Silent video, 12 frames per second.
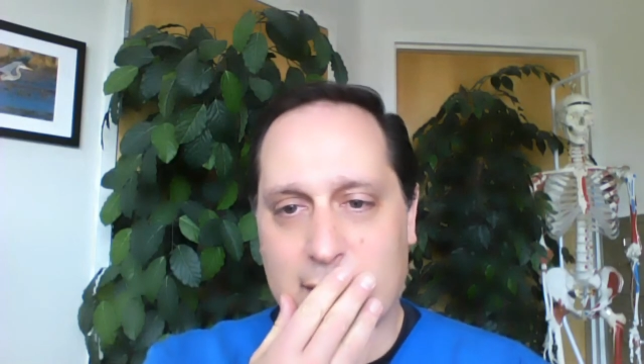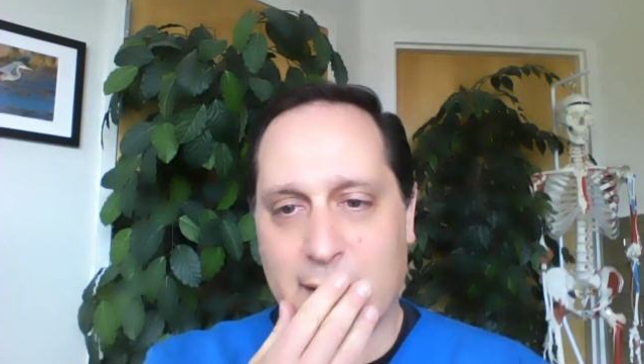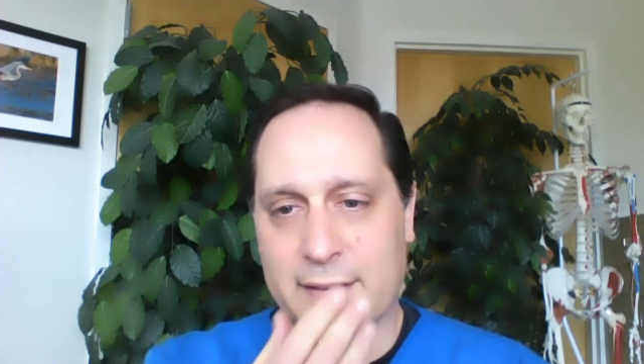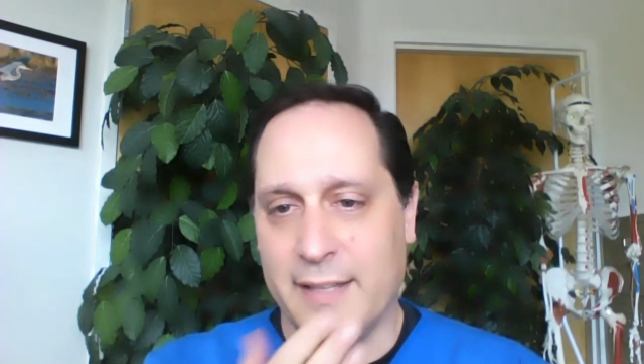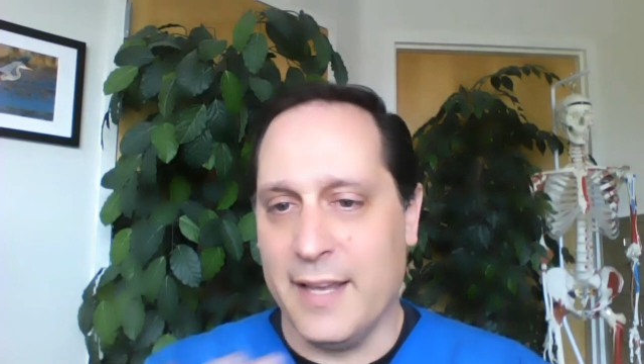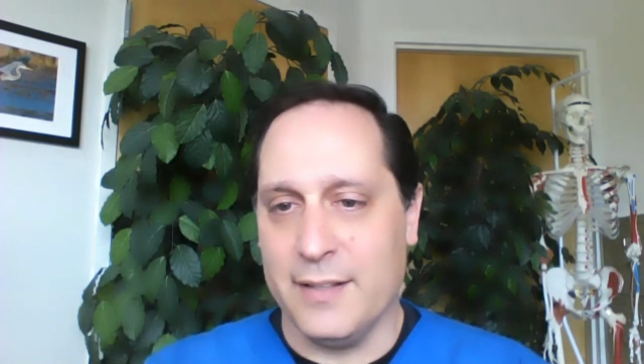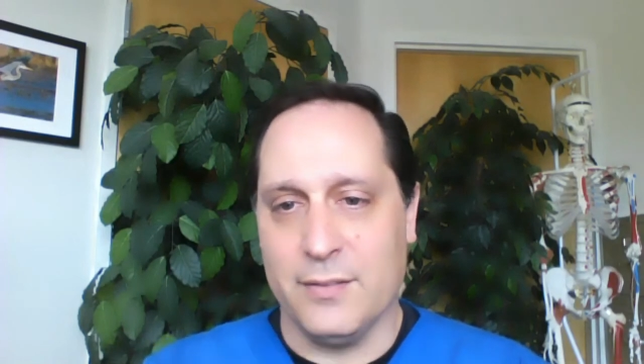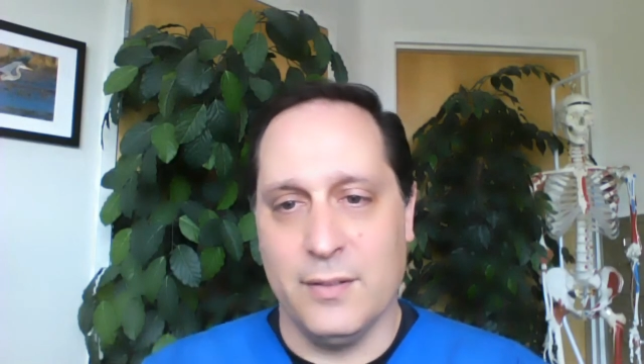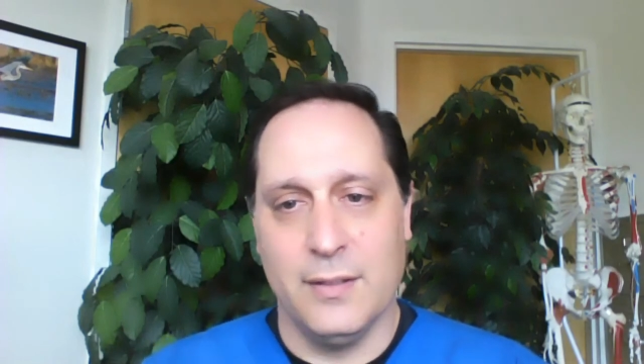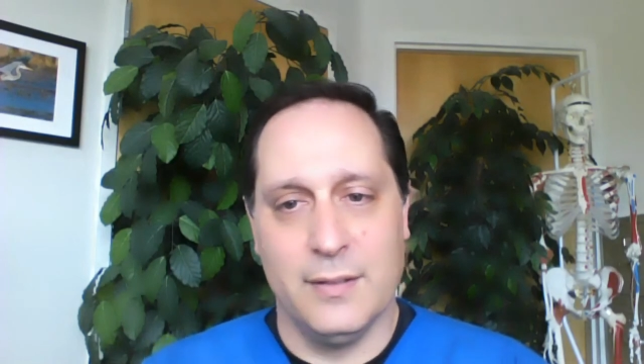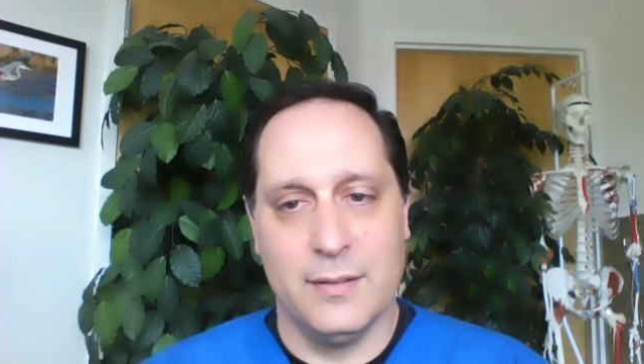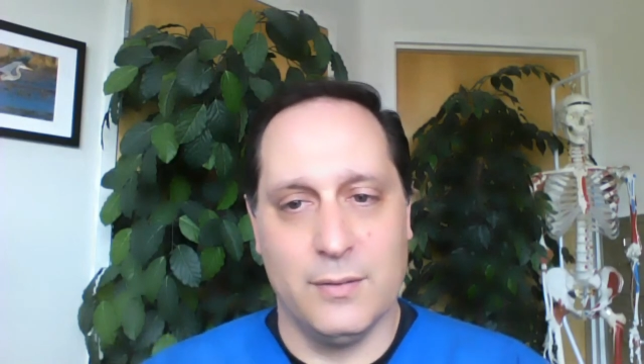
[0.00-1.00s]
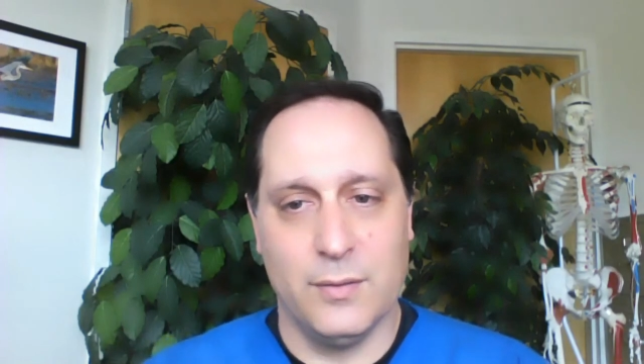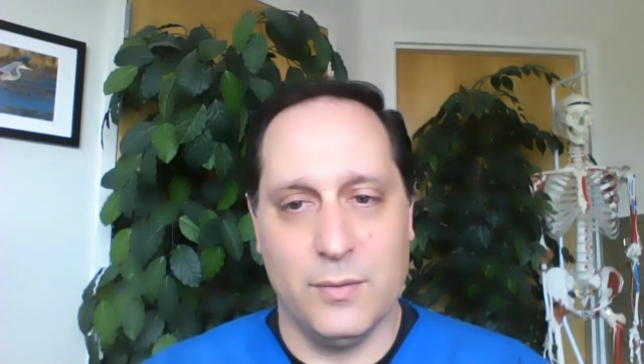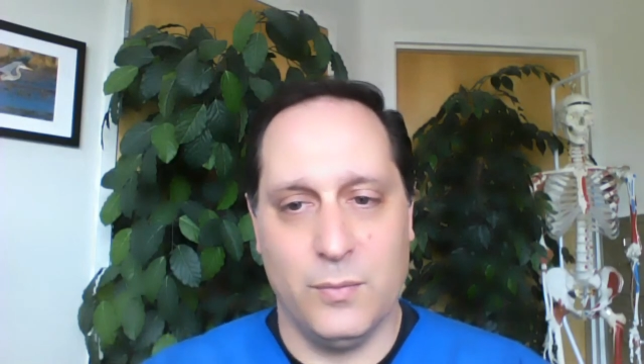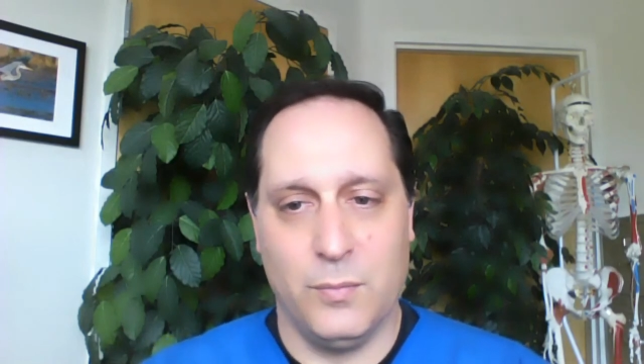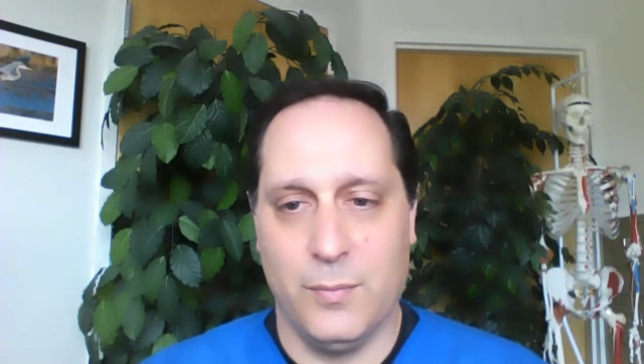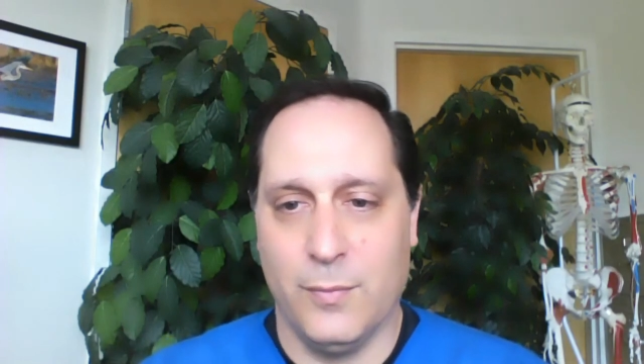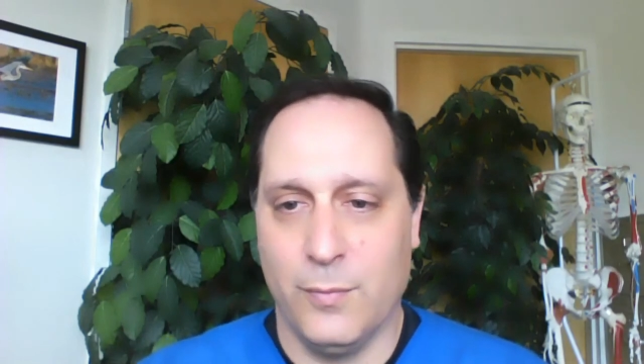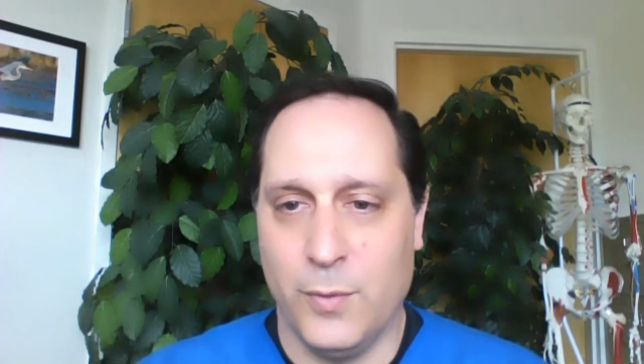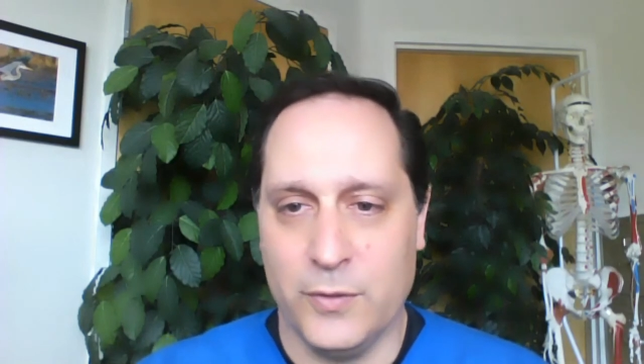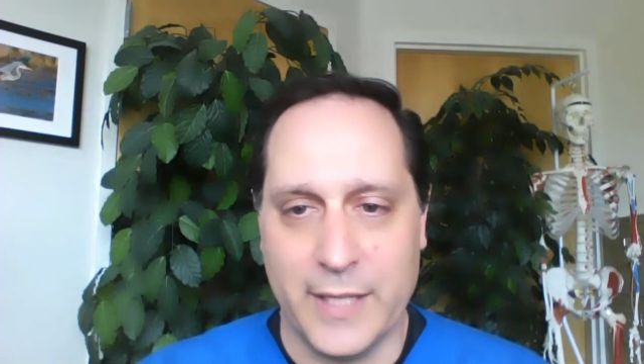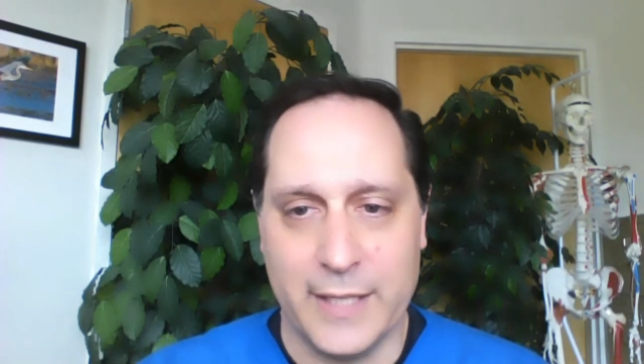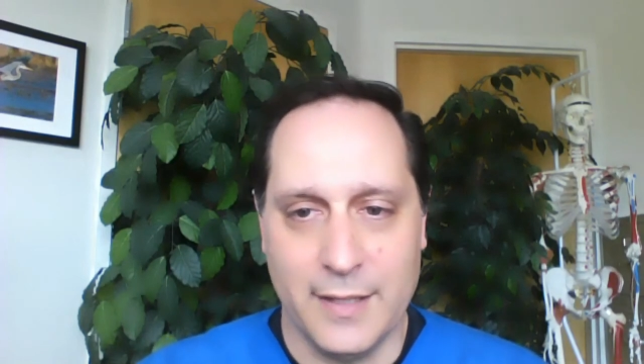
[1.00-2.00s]
again,
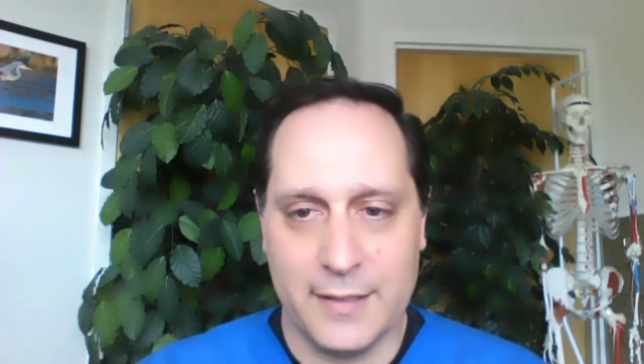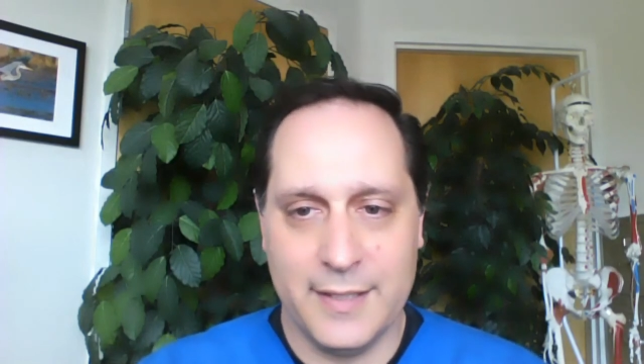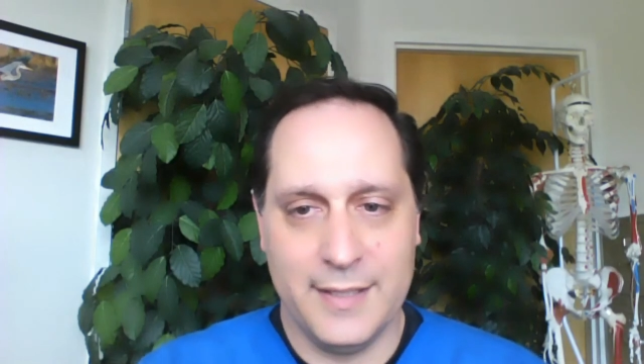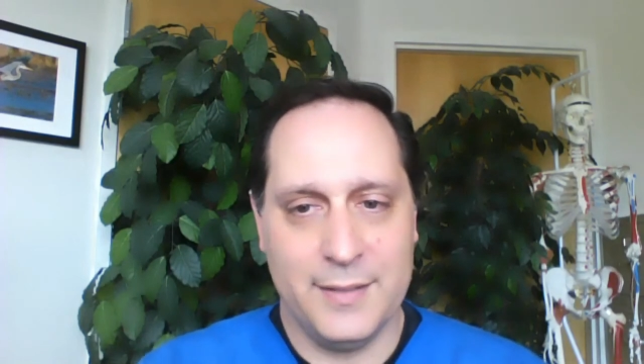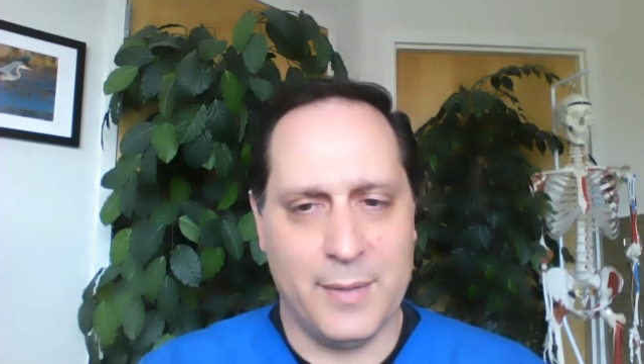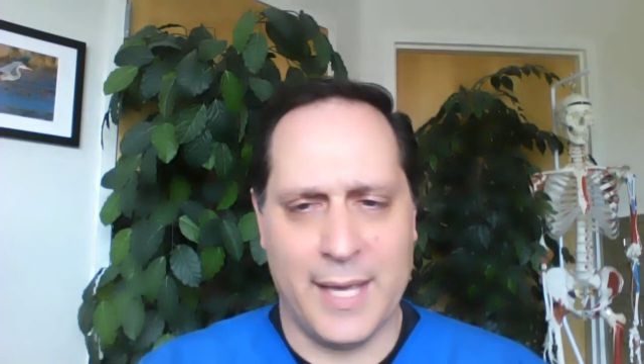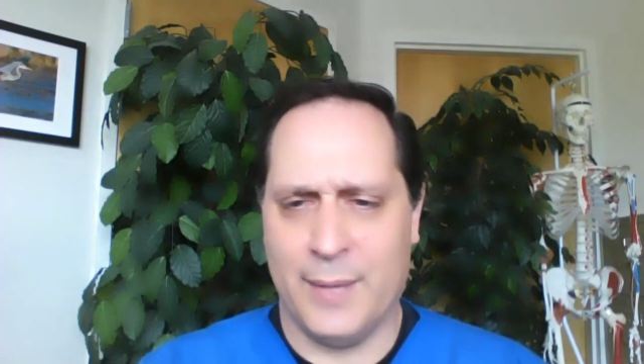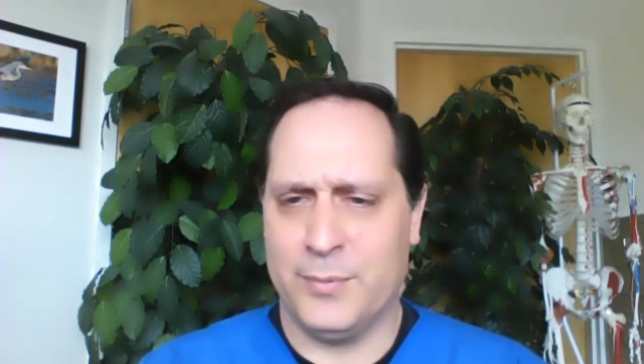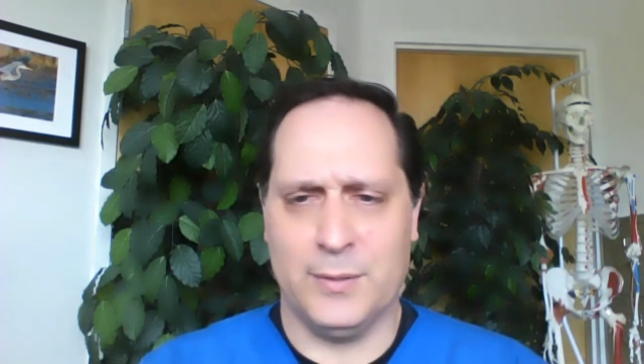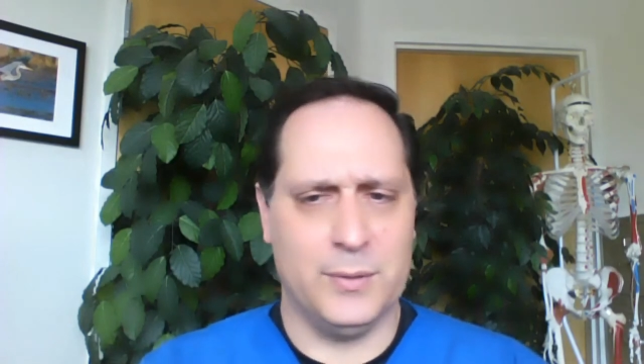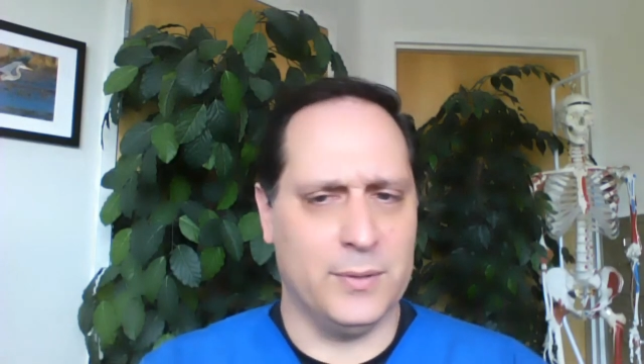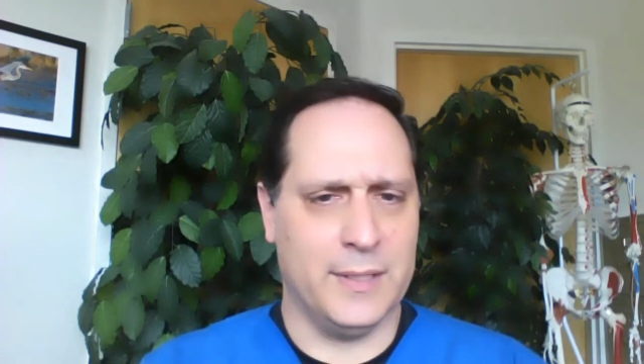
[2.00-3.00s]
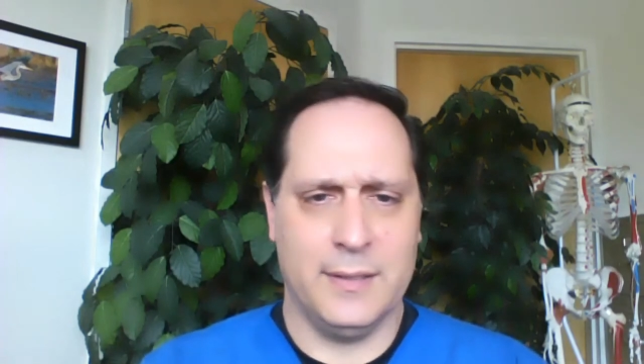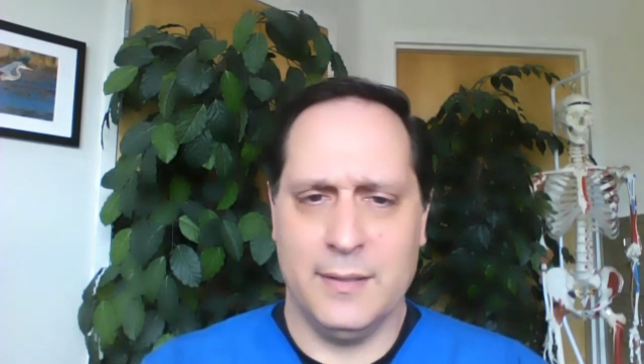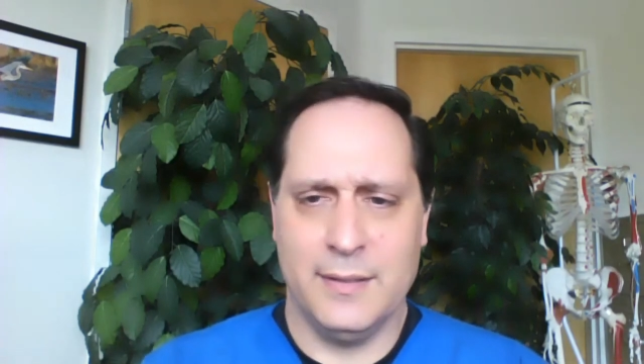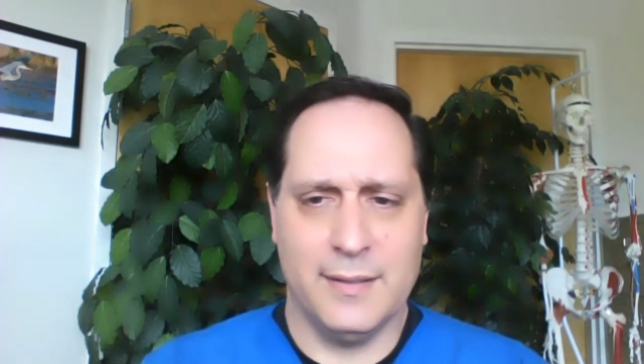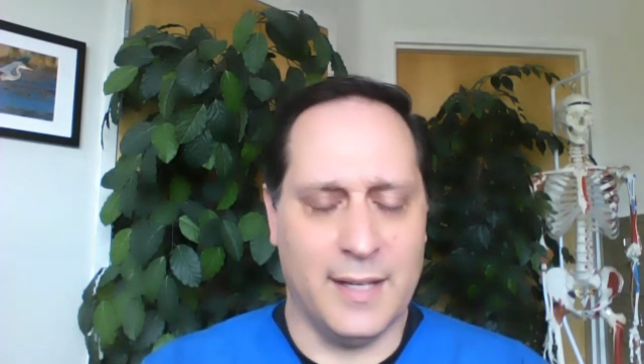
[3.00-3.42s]
was I lucky? Absolutely.